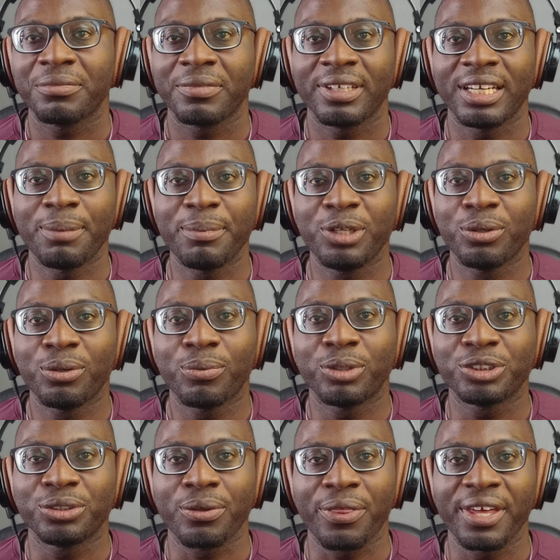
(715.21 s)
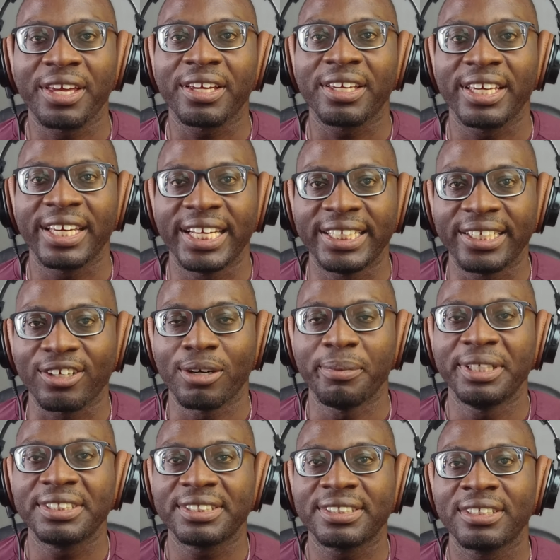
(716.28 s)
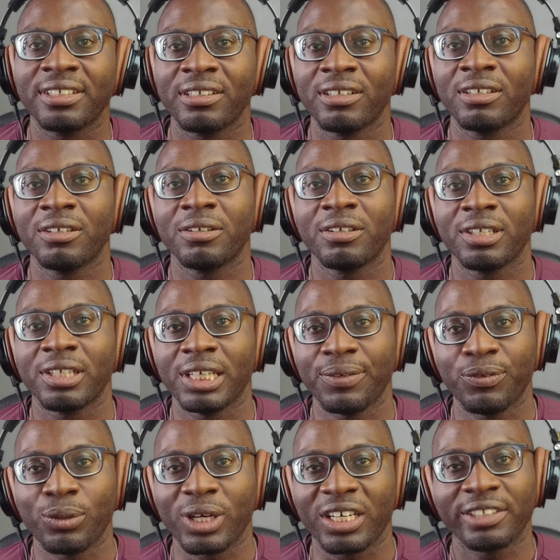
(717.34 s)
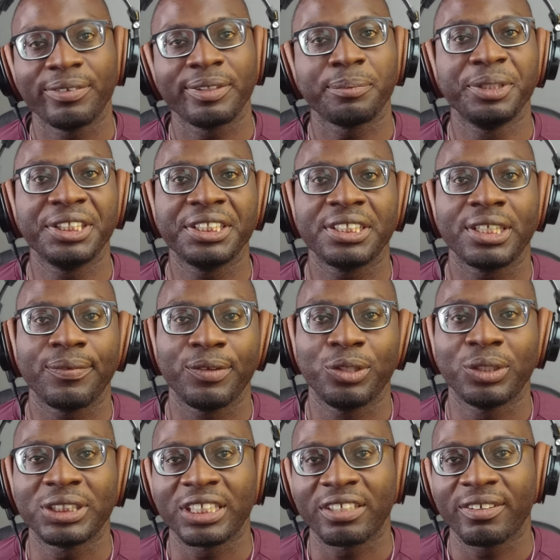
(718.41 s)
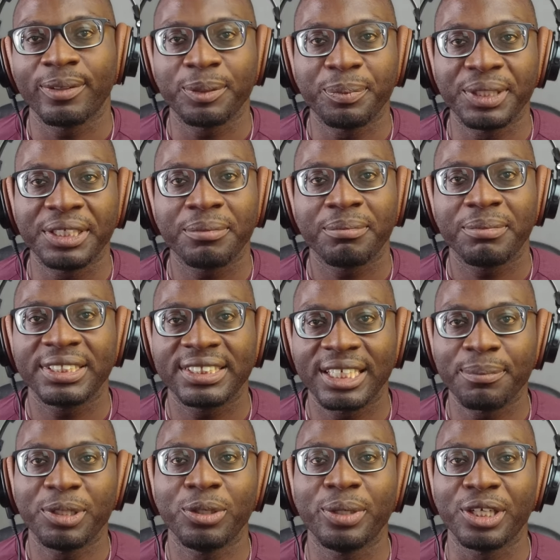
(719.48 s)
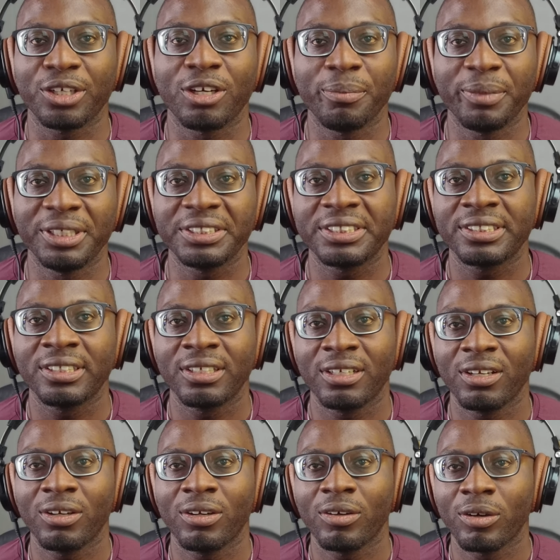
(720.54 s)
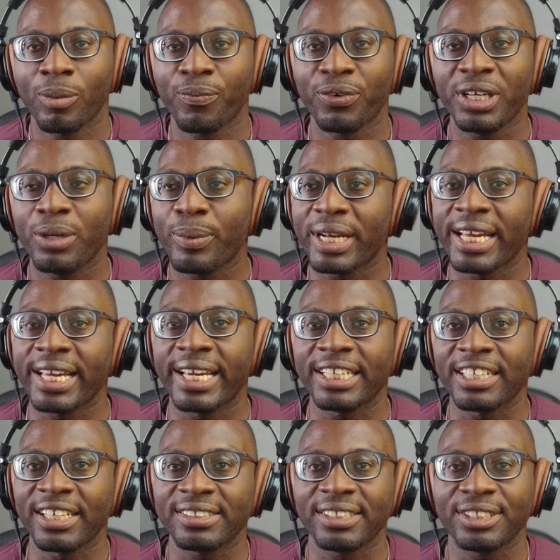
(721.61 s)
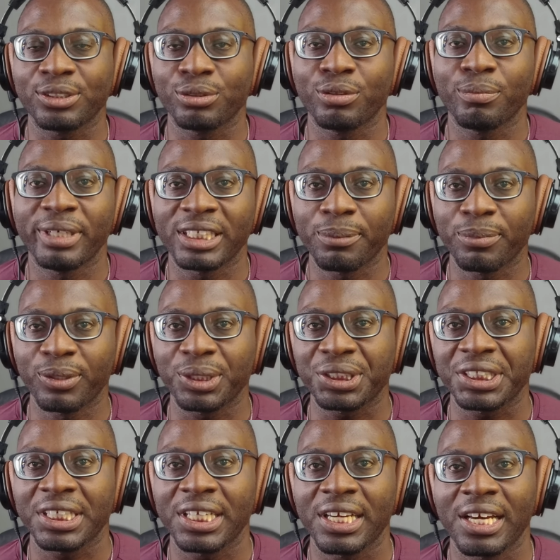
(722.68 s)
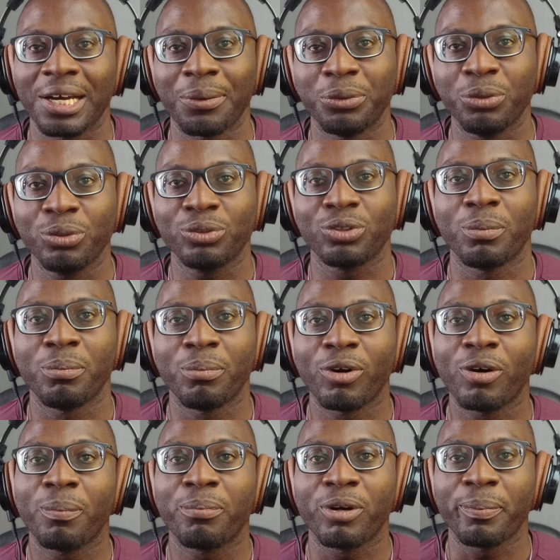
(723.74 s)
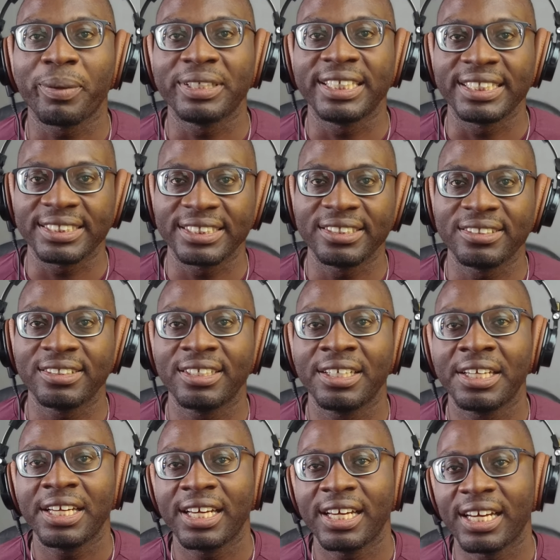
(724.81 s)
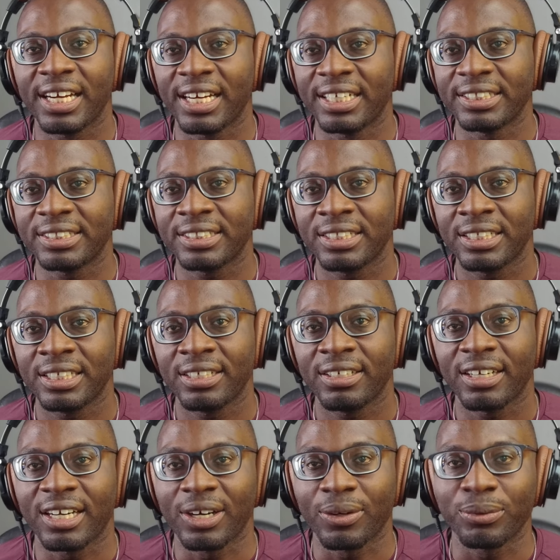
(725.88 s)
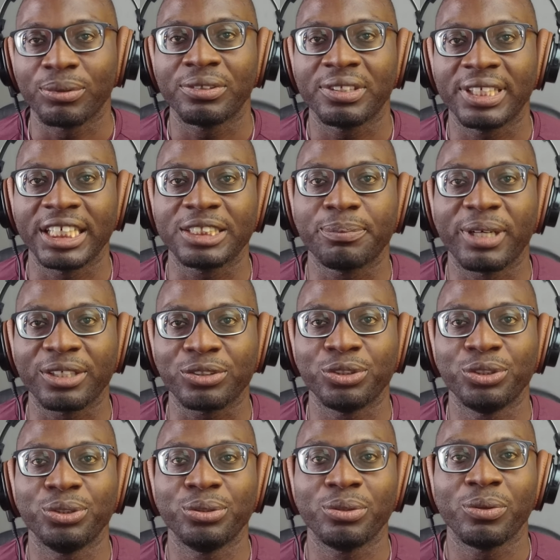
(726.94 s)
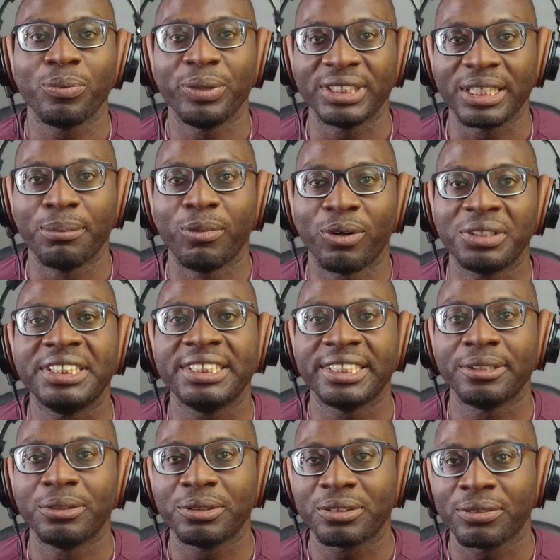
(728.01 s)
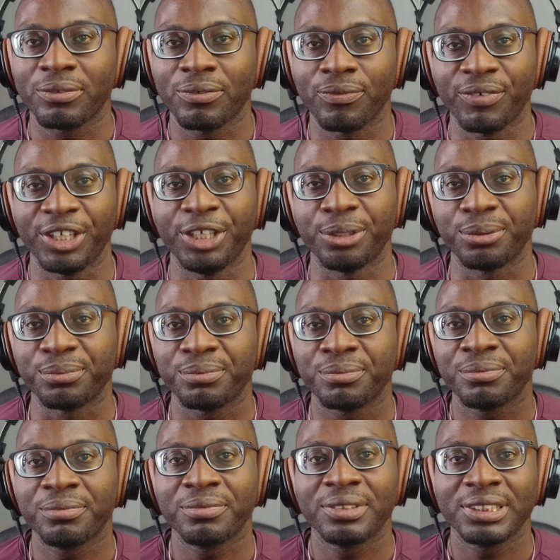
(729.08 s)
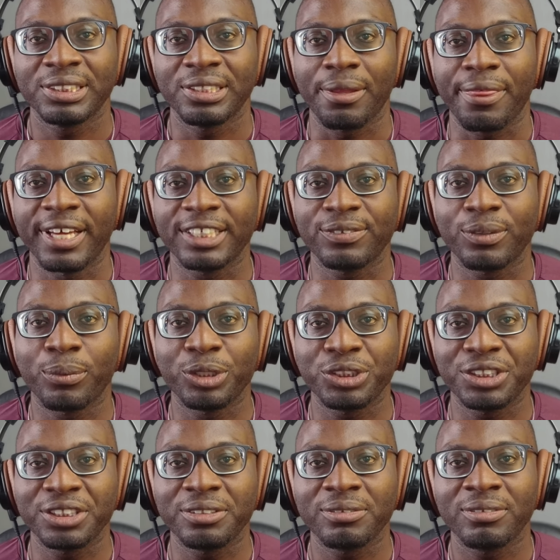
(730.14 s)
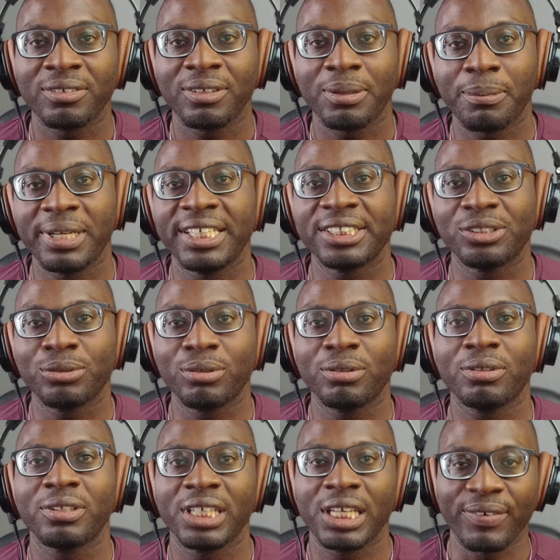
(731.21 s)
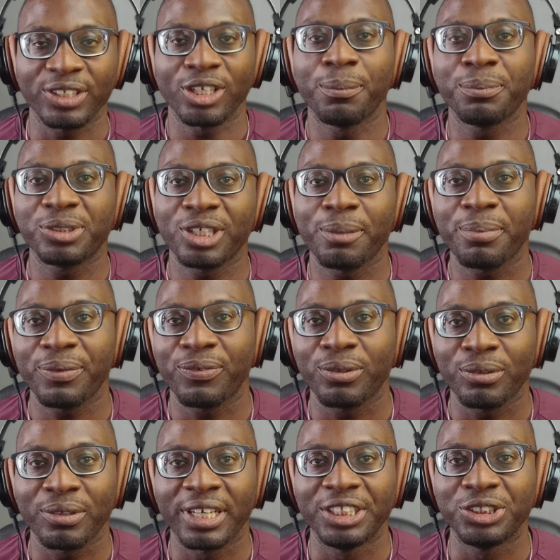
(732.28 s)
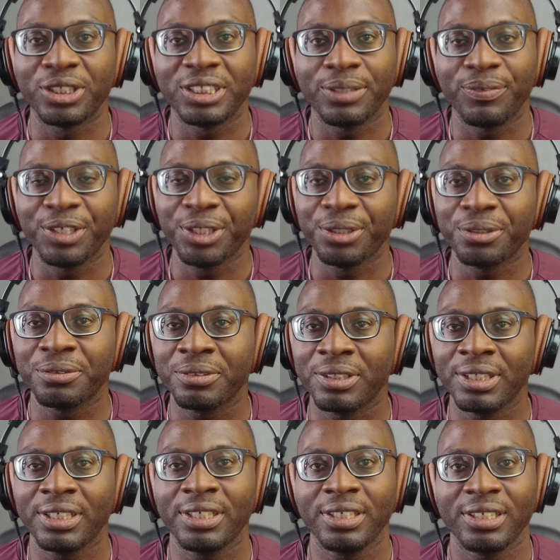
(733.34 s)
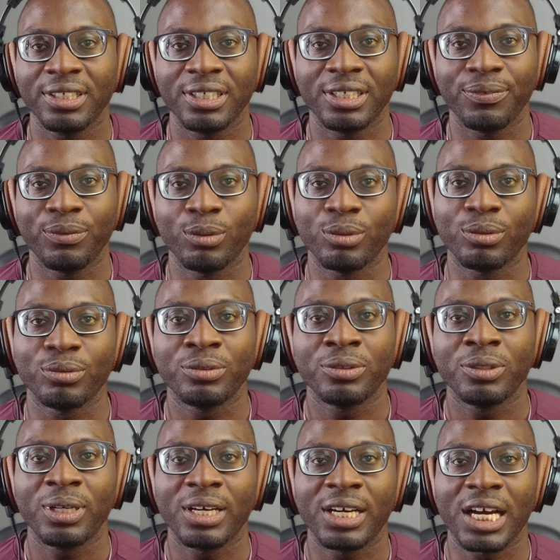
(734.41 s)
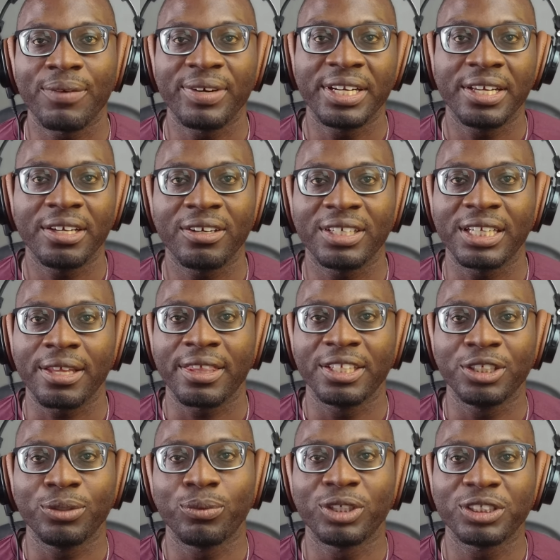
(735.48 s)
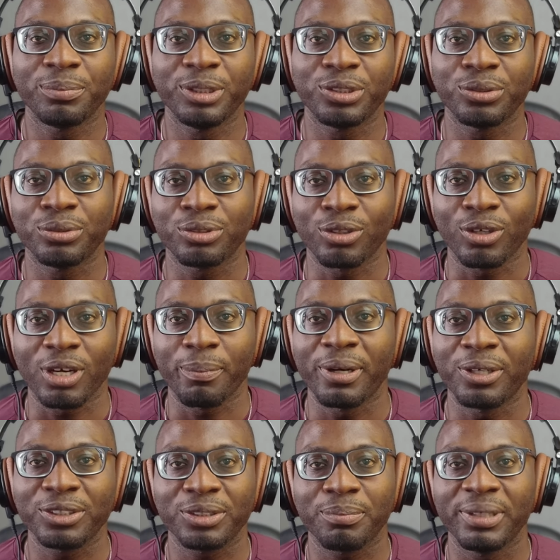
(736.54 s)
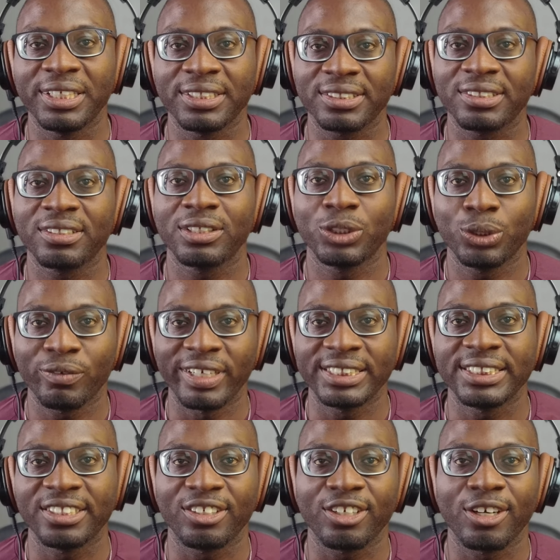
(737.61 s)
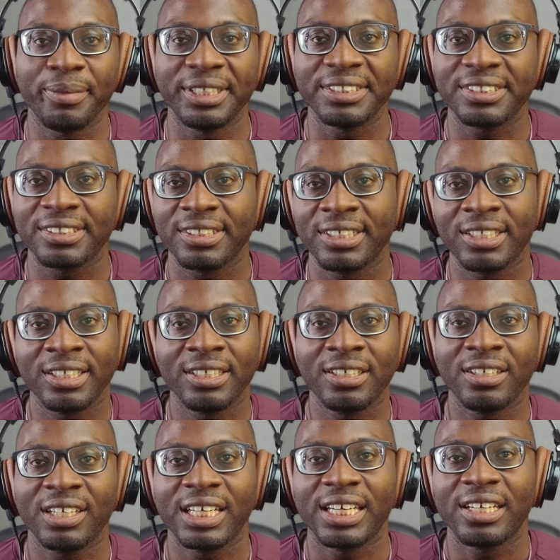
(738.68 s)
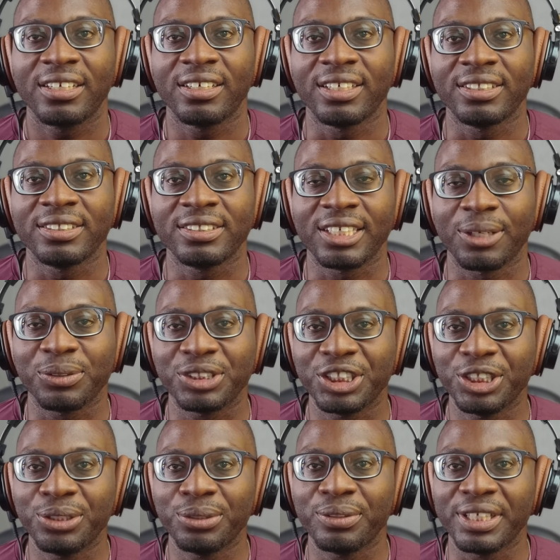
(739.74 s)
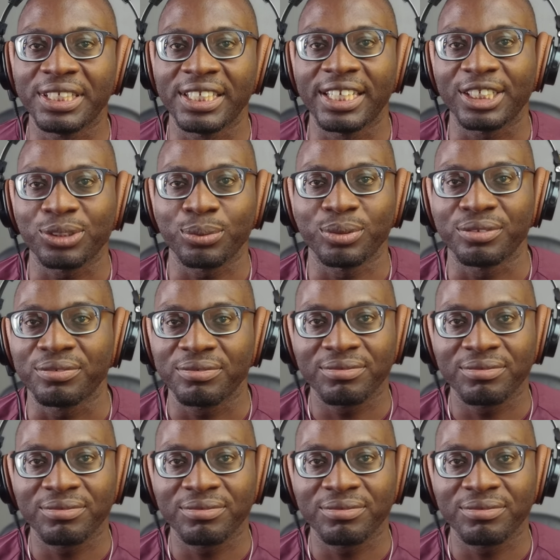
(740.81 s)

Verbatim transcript: Let me know what you think in the comments. If you agree with me, if you don't agree with me, please let me know in the comments. Hopefully when I get access to MetaBox, I'll do some more proper testing and I will get back to you with a more detailed video. So thanks for watching. Please do give a thumbs up if you enjoyed the video. If you have any other thing you want me to talk about, please do write it in the comments, and I'll see you in the next one.